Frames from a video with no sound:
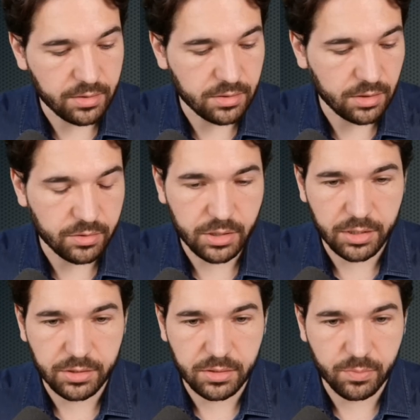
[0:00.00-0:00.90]
of these
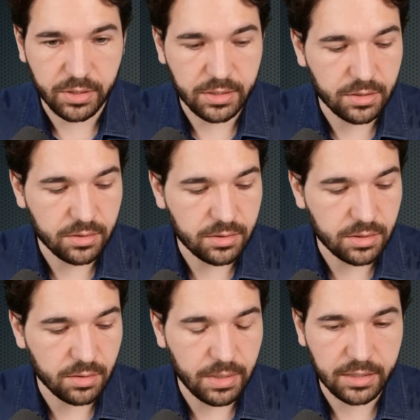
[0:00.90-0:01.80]
negotiations, but it's good to
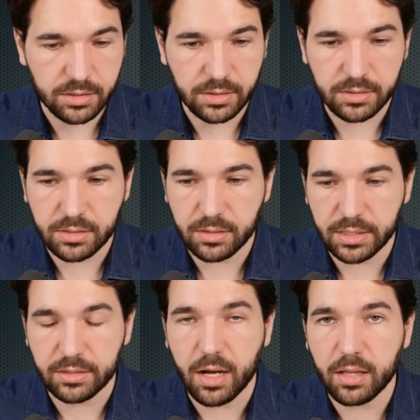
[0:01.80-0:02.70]
see them actually
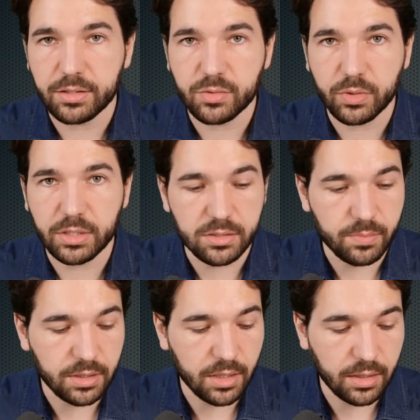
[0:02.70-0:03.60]
still acknowledge what needs
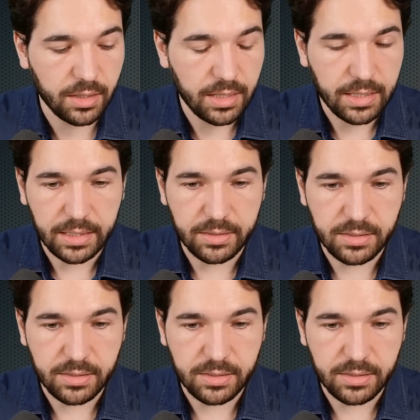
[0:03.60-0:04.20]
to be done. At the